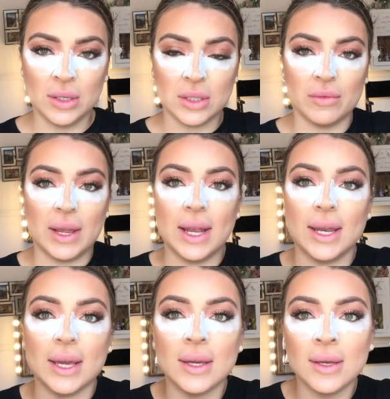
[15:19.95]

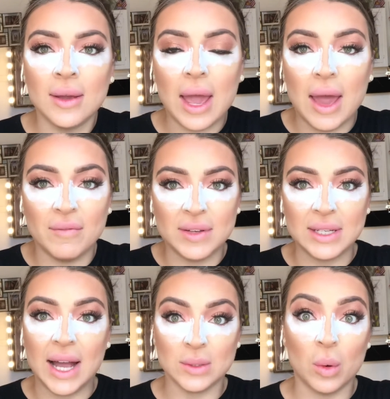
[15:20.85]
really
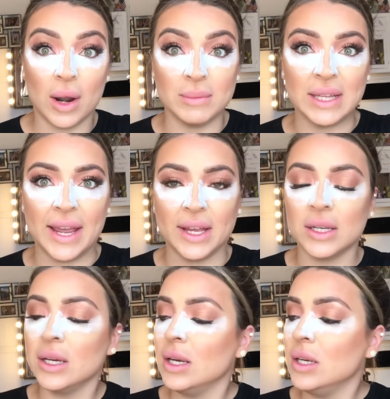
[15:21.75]
emphasize what I'm saying.